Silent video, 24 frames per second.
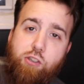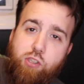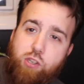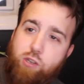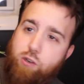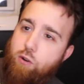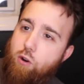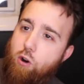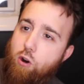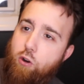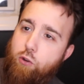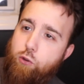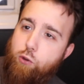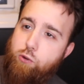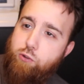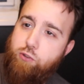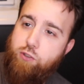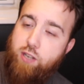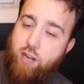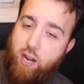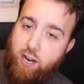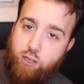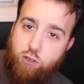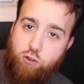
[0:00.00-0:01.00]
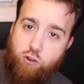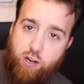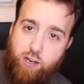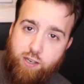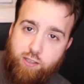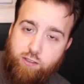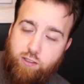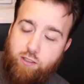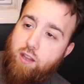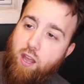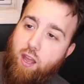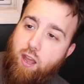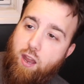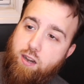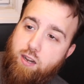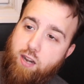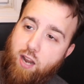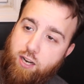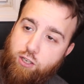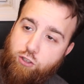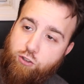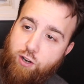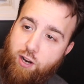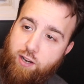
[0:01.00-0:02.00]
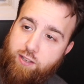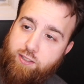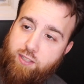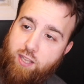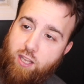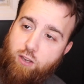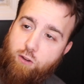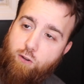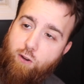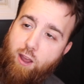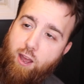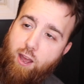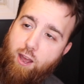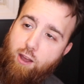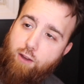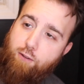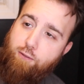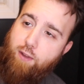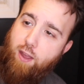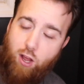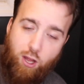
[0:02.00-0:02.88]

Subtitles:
so all those nitrates and nitrites that you have,